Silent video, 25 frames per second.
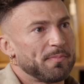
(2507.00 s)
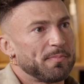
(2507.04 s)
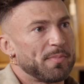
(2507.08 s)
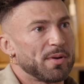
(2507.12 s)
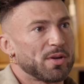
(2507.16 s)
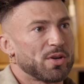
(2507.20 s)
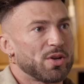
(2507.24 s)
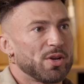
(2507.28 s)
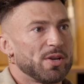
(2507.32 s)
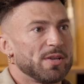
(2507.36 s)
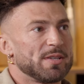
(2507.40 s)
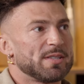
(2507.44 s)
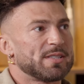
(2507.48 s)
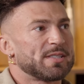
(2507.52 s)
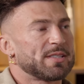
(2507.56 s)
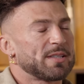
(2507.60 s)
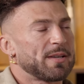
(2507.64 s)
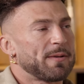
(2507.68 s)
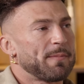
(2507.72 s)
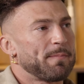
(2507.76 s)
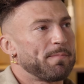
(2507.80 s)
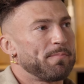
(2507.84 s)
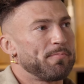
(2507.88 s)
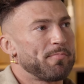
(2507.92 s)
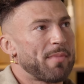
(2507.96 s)
because
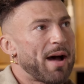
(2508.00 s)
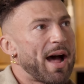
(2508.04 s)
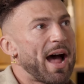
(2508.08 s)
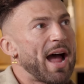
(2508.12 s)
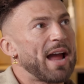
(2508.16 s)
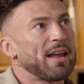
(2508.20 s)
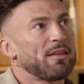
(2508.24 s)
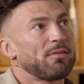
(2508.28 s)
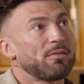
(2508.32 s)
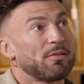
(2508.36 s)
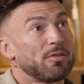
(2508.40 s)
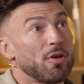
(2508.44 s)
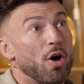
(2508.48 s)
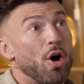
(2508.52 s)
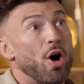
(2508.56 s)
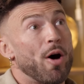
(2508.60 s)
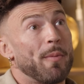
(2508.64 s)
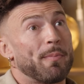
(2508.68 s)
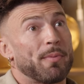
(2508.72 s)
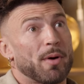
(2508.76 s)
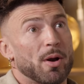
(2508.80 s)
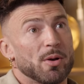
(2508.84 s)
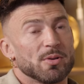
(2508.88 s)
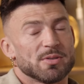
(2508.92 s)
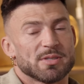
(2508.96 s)
my
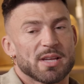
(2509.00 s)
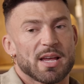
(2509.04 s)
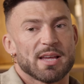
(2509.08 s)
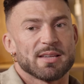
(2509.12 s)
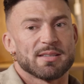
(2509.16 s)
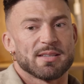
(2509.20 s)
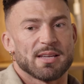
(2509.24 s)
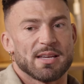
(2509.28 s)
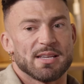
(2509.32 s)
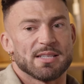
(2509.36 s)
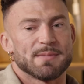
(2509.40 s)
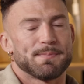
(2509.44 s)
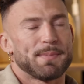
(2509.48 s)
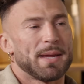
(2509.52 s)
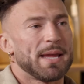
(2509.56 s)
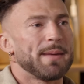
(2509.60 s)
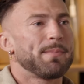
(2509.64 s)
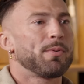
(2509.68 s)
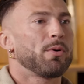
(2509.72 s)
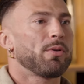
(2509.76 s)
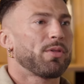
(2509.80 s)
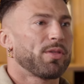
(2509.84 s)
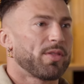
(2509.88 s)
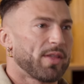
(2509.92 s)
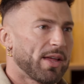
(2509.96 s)
thought process is
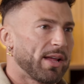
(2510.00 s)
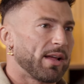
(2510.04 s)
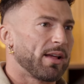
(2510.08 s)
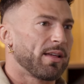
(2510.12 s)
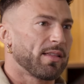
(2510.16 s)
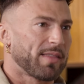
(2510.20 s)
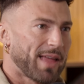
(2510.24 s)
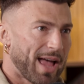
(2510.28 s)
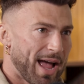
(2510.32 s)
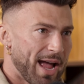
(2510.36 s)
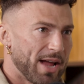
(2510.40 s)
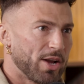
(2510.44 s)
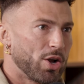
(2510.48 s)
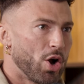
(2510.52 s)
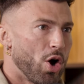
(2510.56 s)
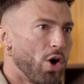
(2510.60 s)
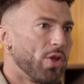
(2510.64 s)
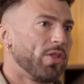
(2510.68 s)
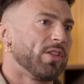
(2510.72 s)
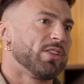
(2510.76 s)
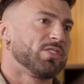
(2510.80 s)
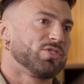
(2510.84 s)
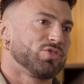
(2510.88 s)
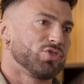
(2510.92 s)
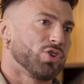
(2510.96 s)
people think I
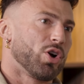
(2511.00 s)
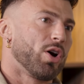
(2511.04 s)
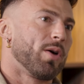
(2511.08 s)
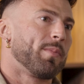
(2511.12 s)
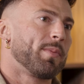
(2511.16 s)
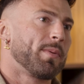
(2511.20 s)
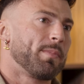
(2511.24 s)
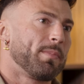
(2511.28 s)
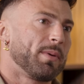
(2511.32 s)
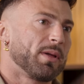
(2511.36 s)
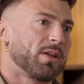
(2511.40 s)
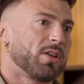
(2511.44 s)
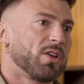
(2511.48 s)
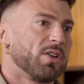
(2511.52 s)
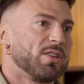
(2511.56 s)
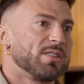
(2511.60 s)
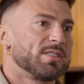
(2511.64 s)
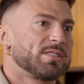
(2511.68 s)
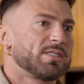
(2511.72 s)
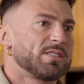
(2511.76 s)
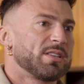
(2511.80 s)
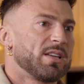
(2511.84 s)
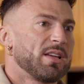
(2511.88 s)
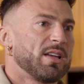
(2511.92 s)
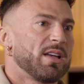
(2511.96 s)
got this job
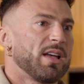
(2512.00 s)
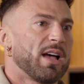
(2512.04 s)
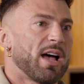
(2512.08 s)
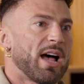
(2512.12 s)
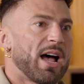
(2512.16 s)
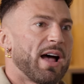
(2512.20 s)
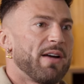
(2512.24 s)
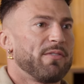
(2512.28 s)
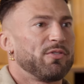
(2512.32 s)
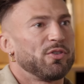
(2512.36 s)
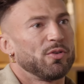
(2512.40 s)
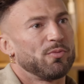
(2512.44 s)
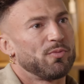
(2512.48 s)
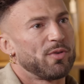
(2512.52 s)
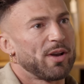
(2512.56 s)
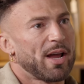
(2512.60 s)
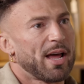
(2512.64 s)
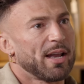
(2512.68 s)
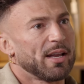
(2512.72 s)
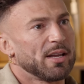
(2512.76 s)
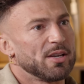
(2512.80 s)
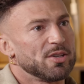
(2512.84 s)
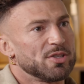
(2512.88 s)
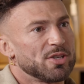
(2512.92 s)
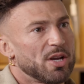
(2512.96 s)
because I've done
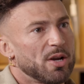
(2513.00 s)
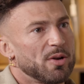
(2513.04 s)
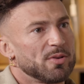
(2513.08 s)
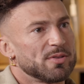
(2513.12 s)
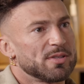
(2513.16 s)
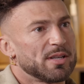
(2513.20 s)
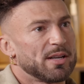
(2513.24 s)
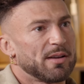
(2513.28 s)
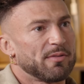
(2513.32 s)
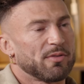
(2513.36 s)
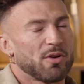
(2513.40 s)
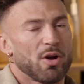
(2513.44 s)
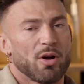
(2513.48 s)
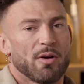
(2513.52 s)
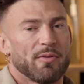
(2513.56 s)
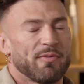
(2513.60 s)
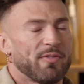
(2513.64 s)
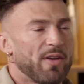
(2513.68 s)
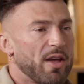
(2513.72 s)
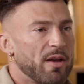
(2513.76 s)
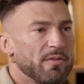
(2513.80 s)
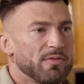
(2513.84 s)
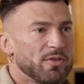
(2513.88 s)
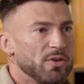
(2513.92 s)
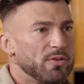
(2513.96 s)
reality shows and I've got a
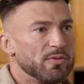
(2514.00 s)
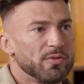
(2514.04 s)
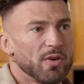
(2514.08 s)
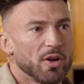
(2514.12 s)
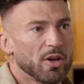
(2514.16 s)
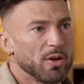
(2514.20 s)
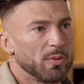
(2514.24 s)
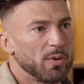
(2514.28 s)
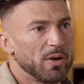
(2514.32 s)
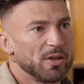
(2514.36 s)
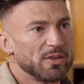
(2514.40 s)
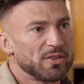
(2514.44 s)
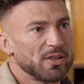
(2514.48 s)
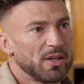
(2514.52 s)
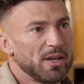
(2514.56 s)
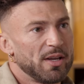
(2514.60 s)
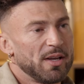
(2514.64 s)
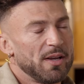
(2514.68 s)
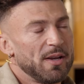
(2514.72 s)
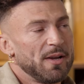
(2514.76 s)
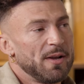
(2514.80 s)
fair few followers.